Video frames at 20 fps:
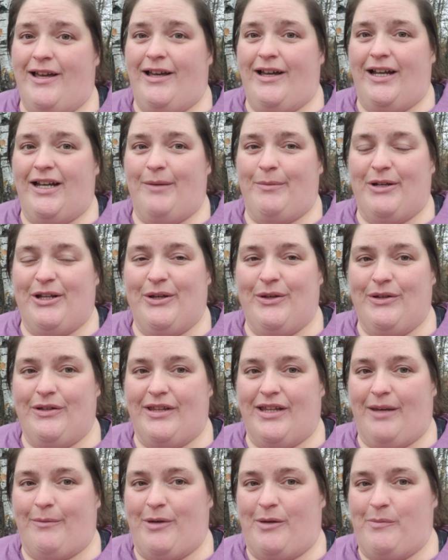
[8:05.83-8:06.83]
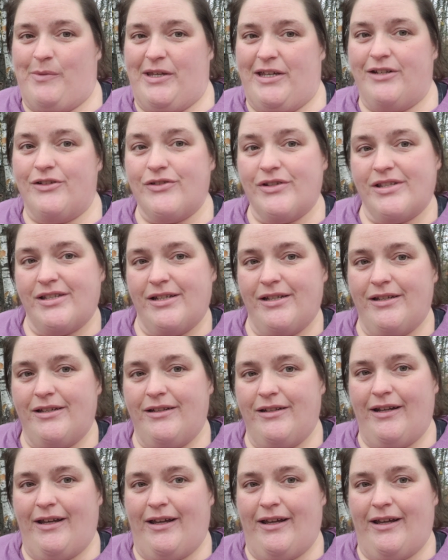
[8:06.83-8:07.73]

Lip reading: anybody who you think might be interested.